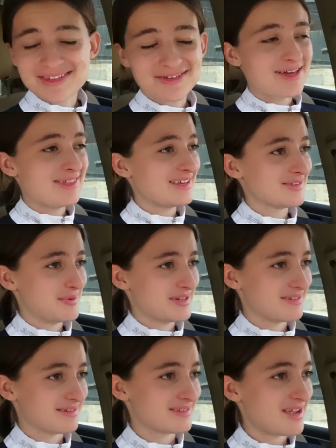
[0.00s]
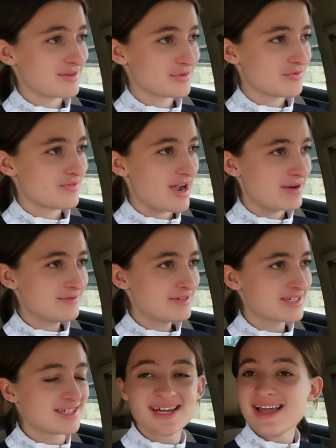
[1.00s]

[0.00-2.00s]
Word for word: so I think it's been a success all round